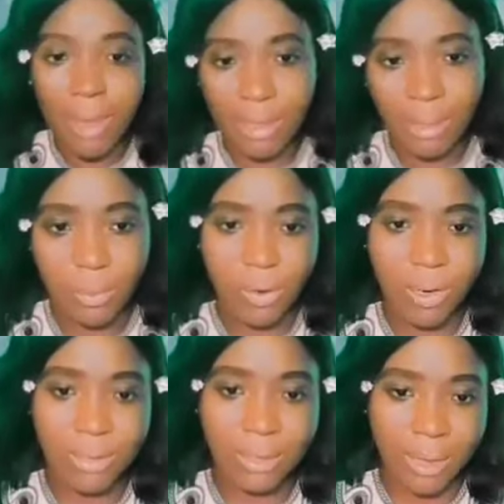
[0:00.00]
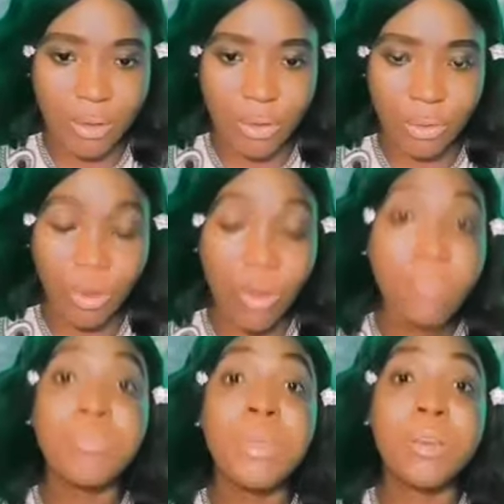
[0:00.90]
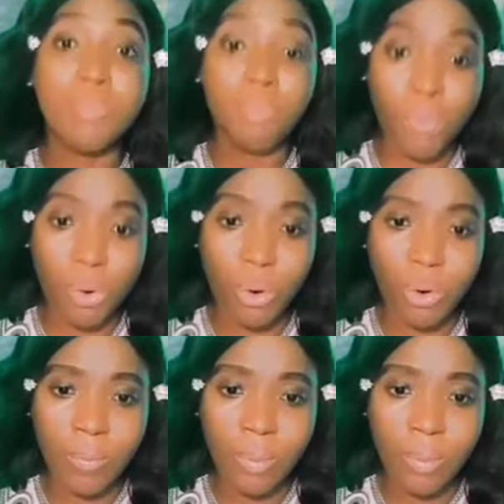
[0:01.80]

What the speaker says: experience like you, being broke.